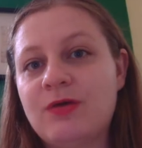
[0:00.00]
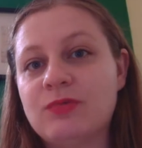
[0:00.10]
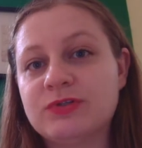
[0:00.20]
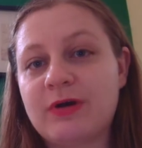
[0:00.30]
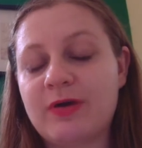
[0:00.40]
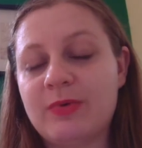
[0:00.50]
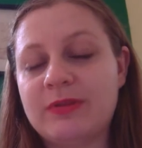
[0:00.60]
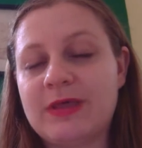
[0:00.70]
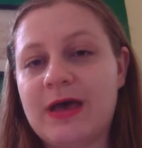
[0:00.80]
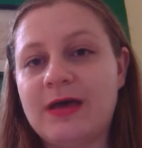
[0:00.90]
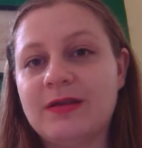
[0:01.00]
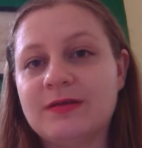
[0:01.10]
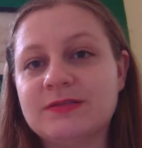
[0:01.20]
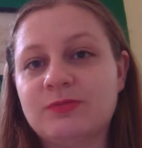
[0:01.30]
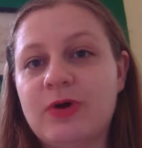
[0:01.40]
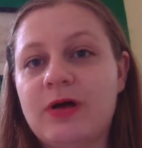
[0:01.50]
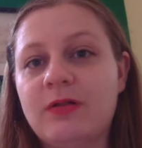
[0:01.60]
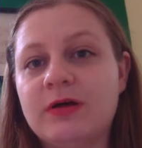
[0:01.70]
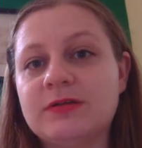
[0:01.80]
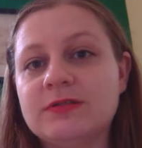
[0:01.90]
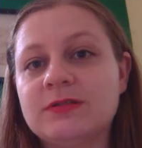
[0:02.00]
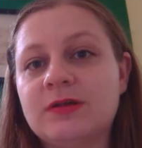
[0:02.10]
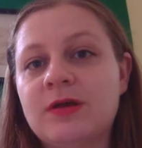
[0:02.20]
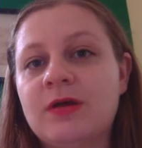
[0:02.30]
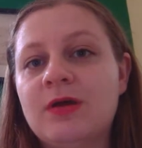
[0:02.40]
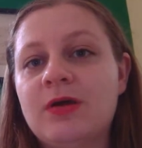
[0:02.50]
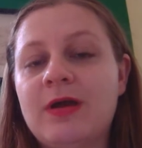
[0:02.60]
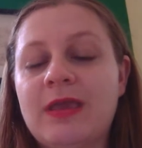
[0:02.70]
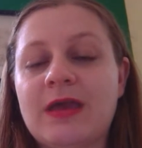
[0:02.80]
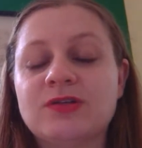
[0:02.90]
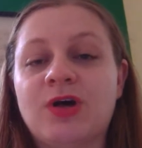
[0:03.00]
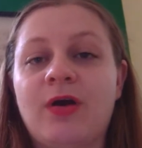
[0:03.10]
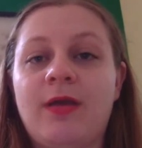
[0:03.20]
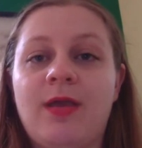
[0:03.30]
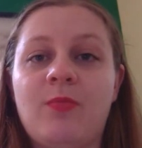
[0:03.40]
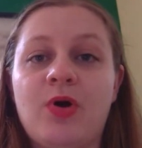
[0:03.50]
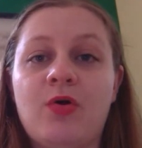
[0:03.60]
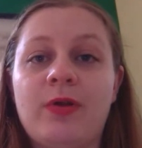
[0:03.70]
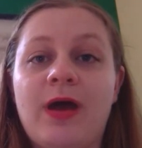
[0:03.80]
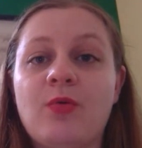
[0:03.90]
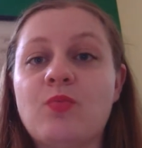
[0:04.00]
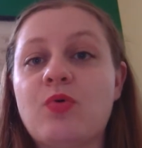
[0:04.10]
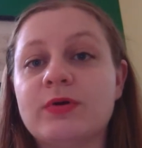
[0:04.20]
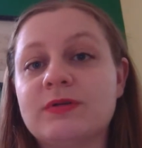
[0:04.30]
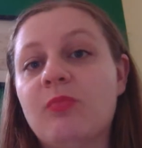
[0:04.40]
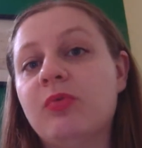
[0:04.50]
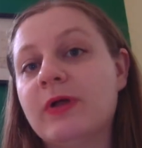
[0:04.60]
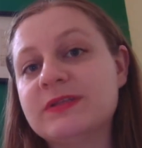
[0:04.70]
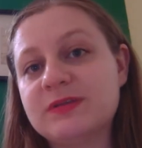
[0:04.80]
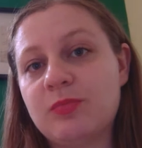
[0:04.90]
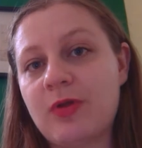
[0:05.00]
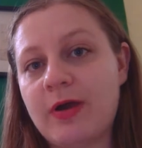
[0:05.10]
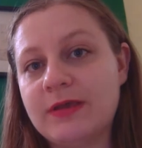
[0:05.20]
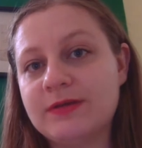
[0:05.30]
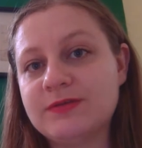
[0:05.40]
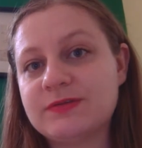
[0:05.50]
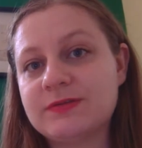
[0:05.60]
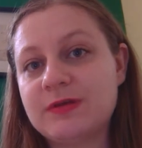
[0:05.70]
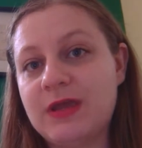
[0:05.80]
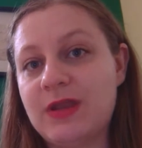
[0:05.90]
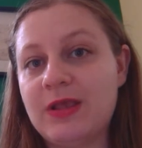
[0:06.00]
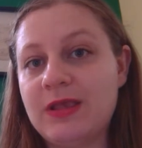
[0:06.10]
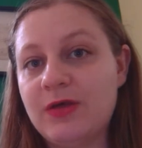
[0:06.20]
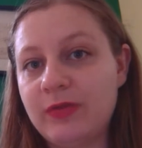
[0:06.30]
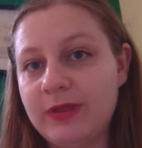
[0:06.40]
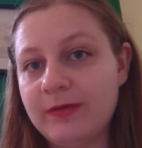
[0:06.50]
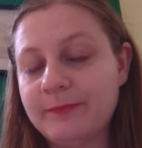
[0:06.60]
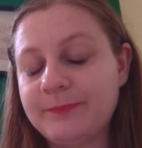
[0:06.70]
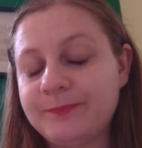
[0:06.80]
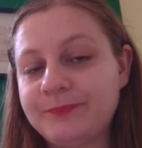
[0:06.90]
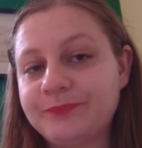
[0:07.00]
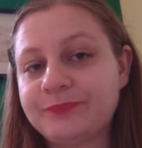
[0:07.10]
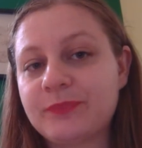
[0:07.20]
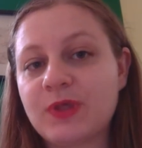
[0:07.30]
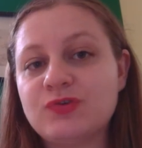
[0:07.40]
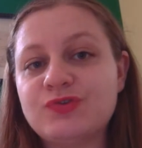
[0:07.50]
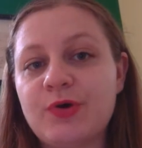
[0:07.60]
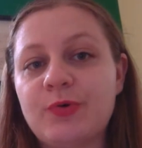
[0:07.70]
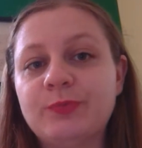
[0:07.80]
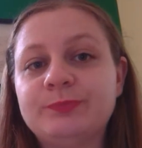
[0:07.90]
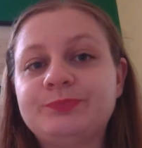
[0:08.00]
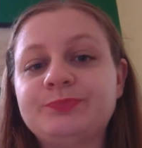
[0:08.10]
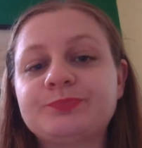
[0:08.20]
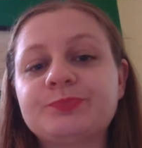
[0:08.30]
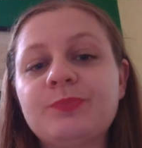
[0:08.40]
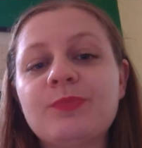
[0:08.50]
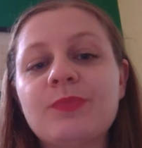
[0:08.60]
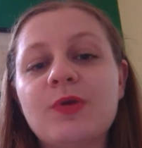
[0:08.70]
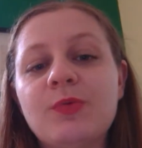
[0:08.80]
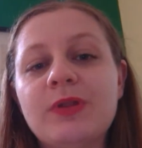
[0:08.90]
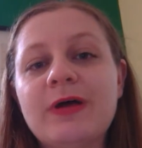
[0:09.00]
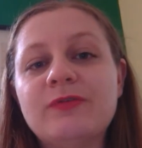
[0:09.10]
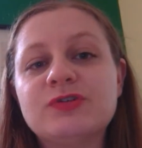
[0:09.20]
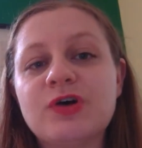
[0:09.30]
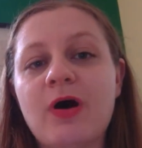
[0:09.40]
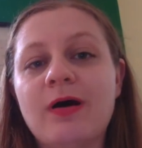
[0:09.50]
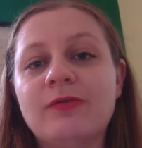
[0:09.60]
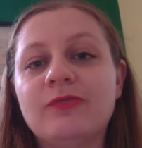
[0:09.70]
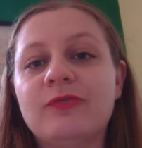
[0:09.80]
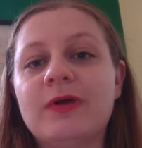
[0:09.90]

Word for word: We'll talk about that as well as again talking about how important blood supply is in healing. So we left off,